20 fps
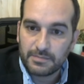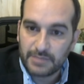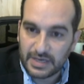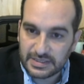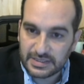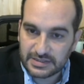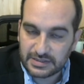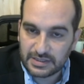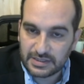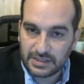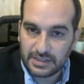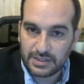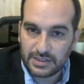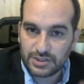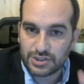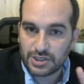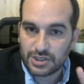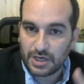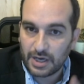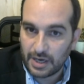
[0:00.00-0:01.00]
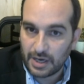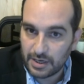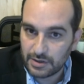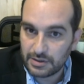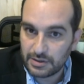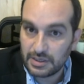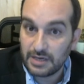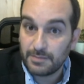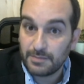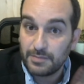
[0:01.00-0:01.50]
pastiche,
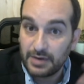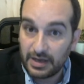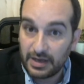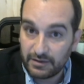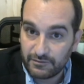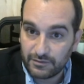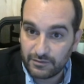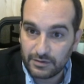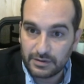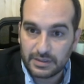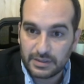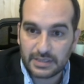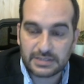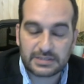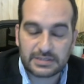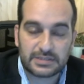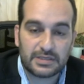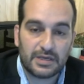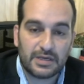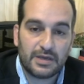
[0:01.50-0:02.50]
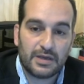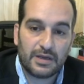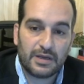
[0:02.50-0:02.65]
irony, playfulness,